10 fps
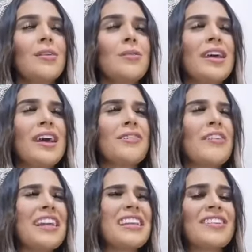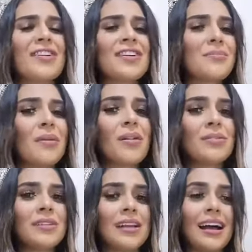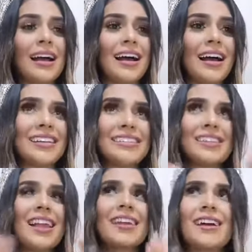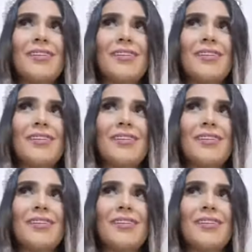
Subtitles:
We have an incredible. It's like